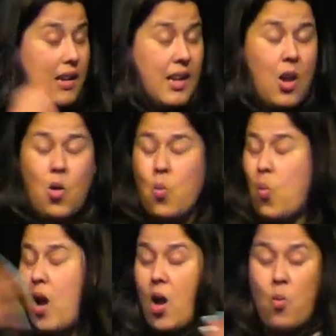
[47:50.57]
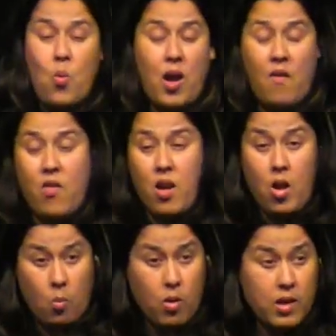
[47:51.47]
He said, Okay, I saw
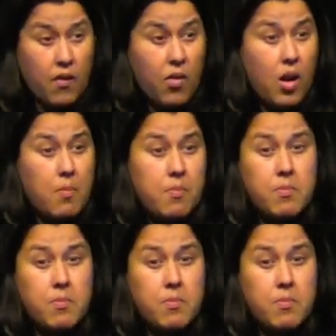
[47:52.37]
Jesus, and that's it.